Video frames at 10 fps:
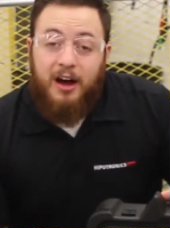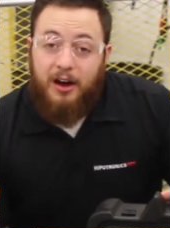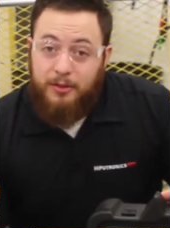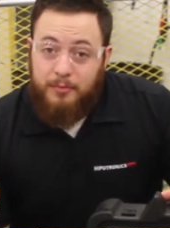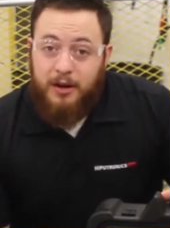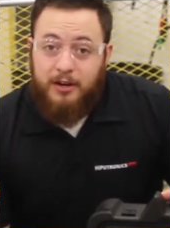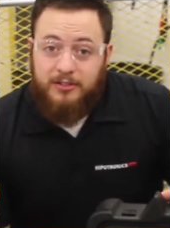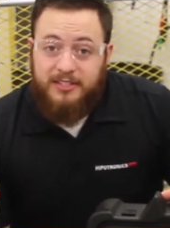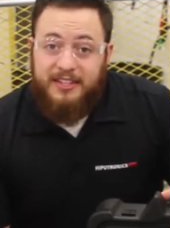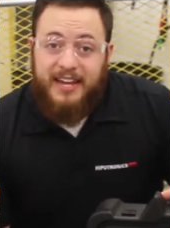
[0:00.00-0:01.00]
Other
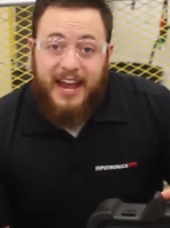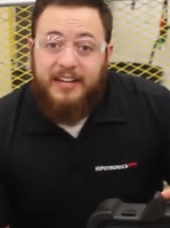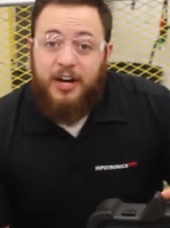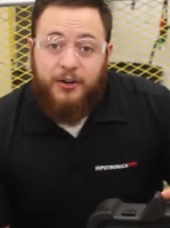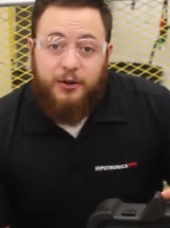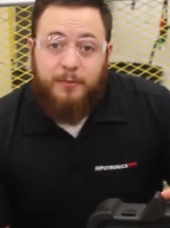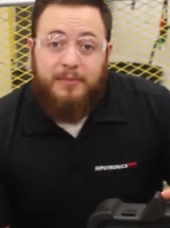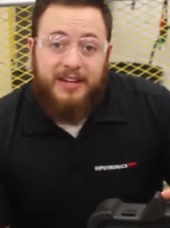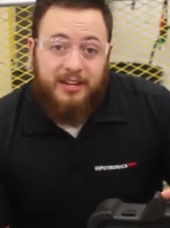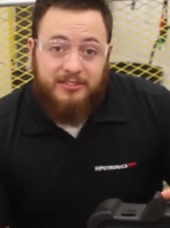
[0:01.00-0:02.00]
models in the eight hundred
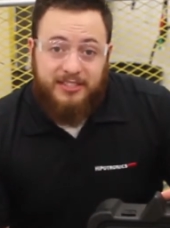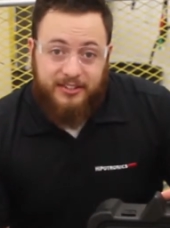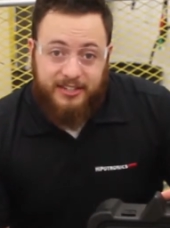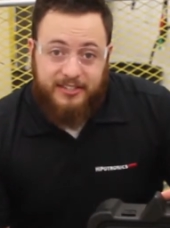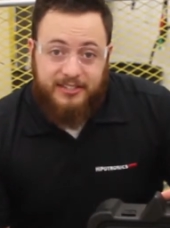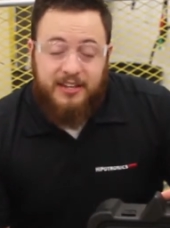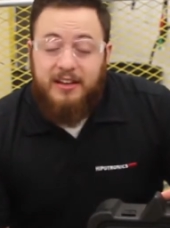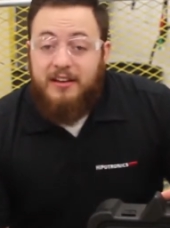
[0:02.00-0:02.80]
P L series